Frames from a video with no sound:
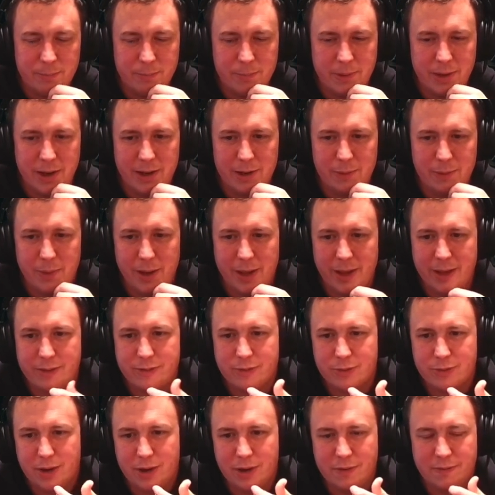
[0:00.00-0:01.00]
But anyway,
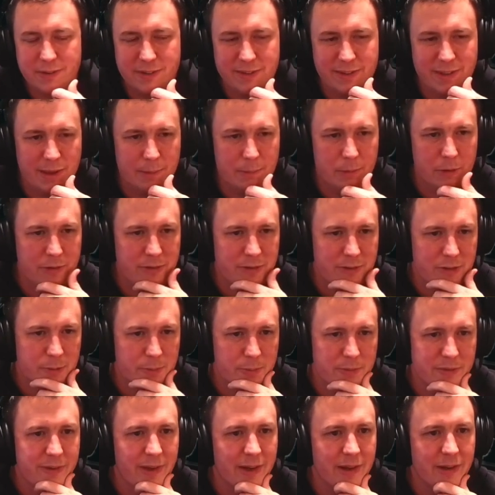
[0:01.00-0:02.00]
Skrelv is there mostly to
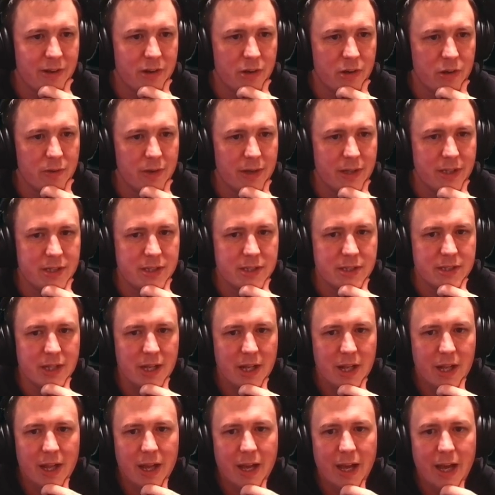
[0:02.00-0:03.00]
protect our creatures,
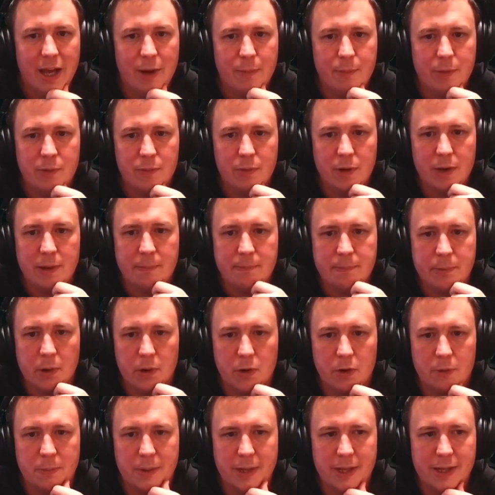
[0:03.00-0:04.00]
and we're running
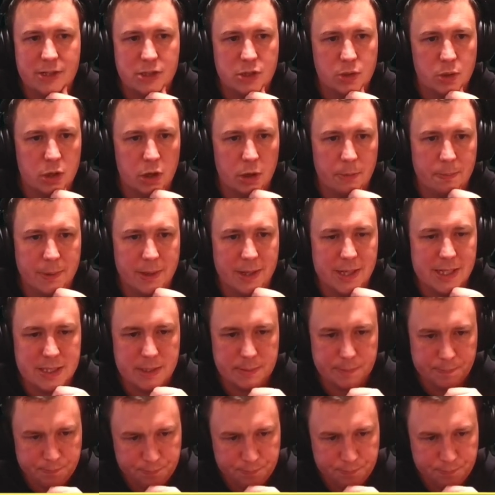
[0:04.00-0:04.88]
Boromir, 2 copies.